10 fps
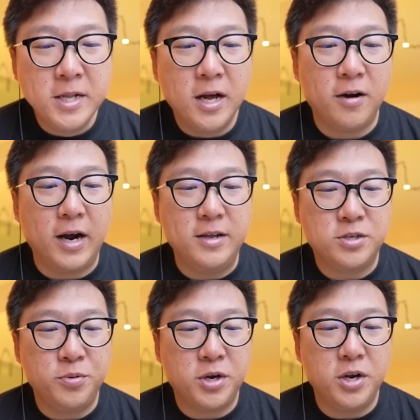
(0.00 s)
Alright,
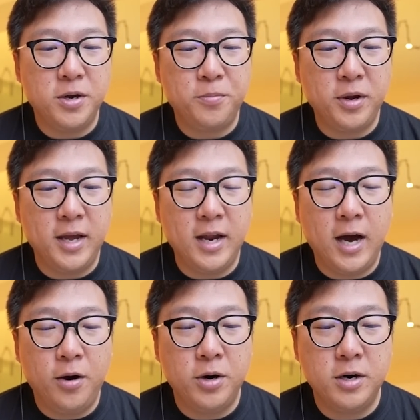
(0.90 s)
so we're gonna bring in
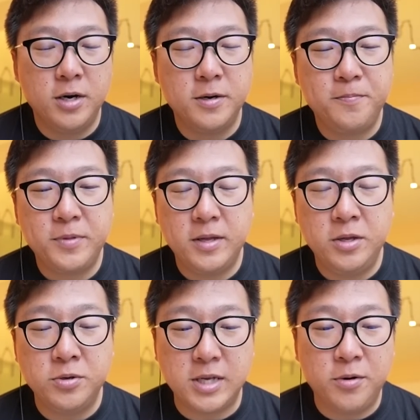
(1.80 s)

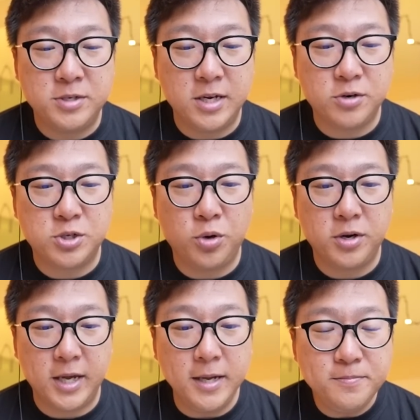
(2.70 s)
use our Sacred Sword
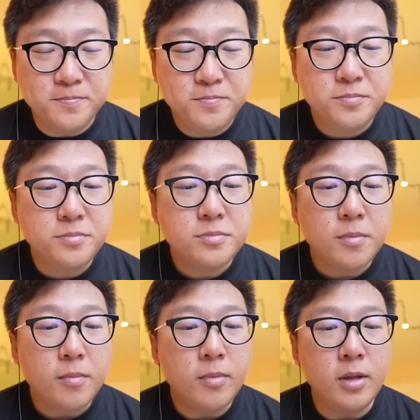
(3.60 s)
again.
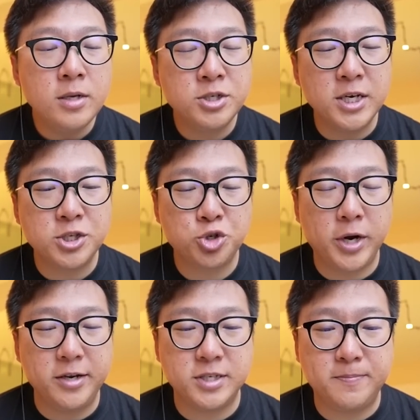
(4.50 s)
Just
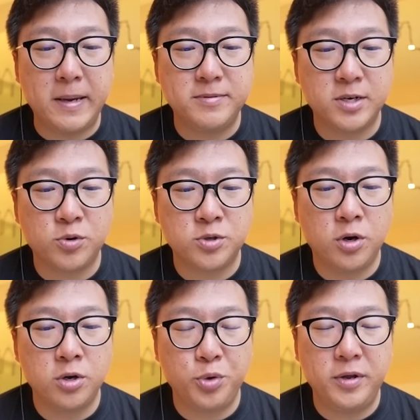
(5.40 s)
trying to spam Sacred Sword
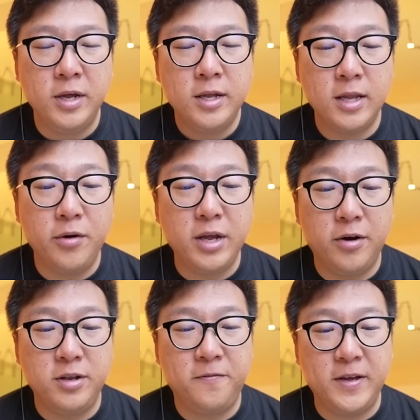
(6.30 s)
all the way. Now that
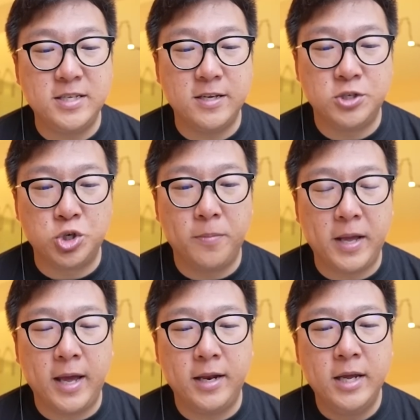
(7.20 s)
our defense has dropped
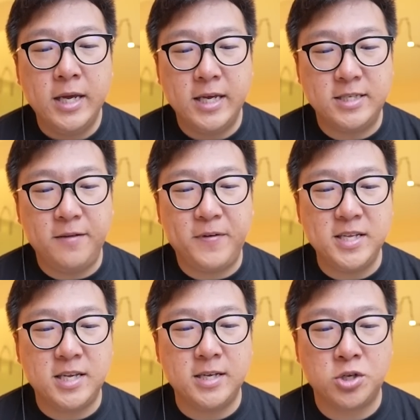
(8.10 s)
and his
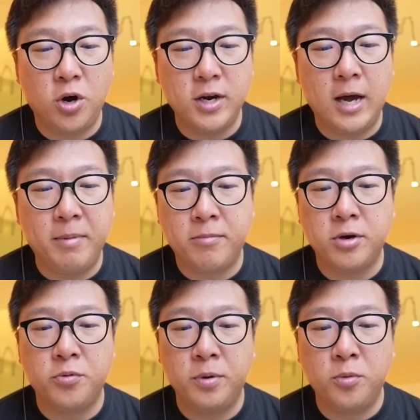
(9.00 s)
defense has gone up, I'm
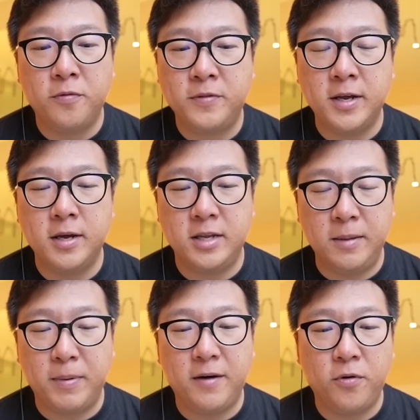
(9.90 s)
going to remove the
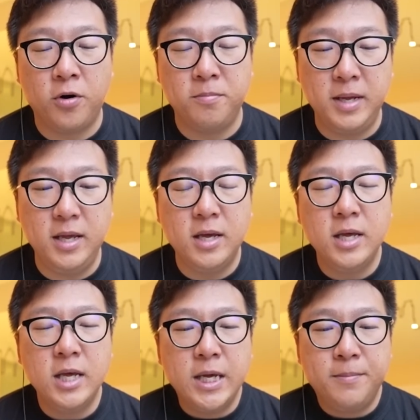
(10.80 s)
debuff on me
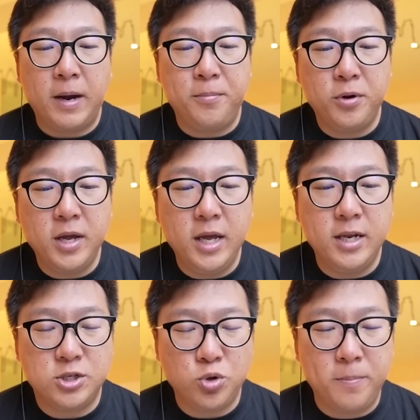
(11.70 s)
by bringing in
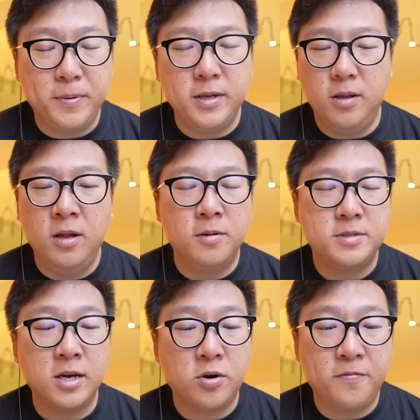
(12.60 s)
the Swampert,
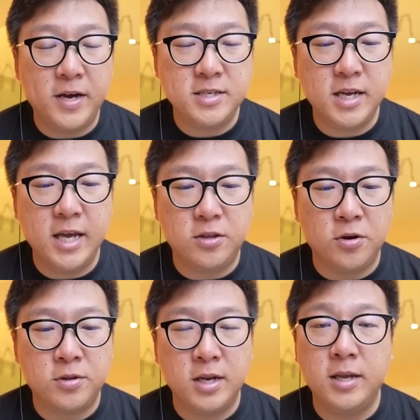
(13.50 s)
sacrificing it
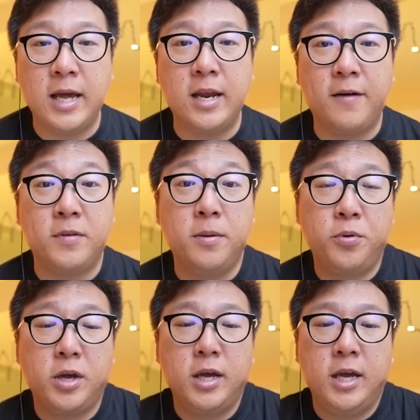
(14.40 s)
totally. Then after
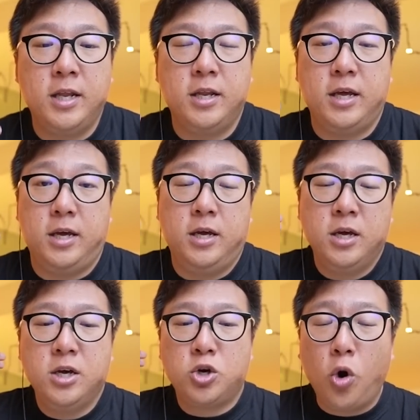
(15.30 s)
bringing in the
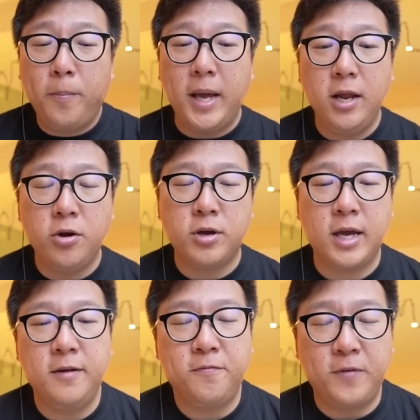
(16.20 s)
Cobalion
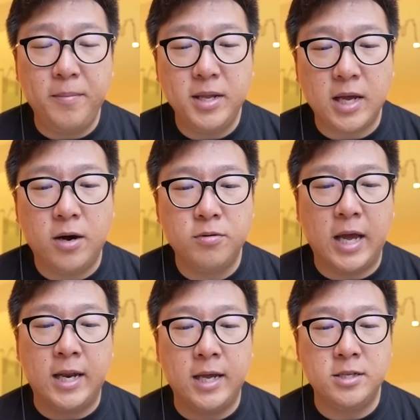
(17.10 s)
again, farm it down,
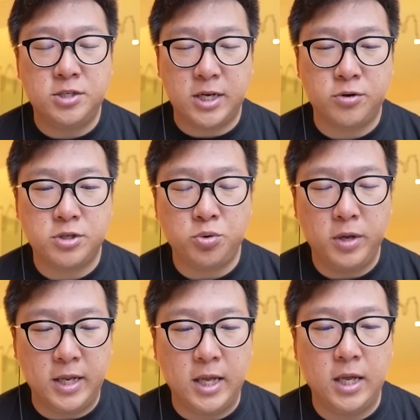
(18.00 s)
and then Sacred Sword
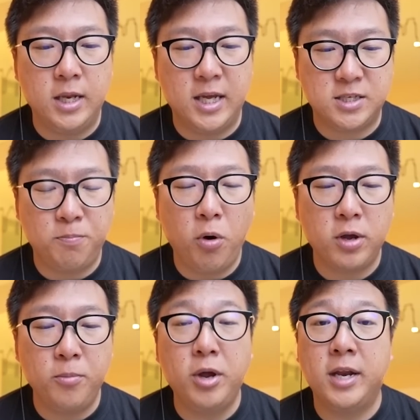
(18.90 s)
the next
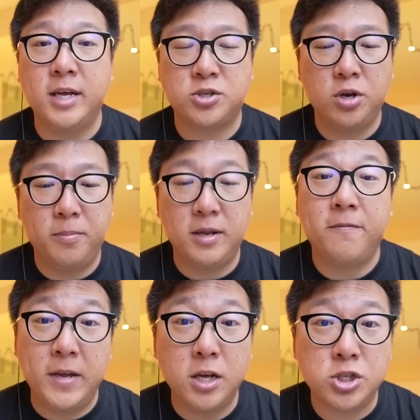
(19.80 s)
Pokemon, and that's going to be the
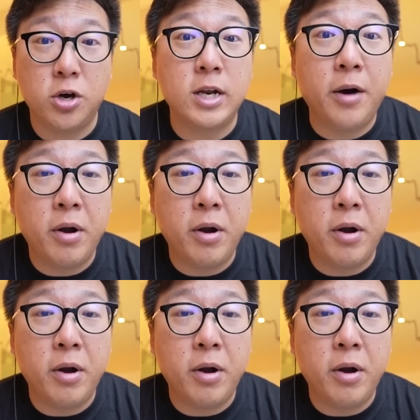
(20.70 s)
Venusaur now,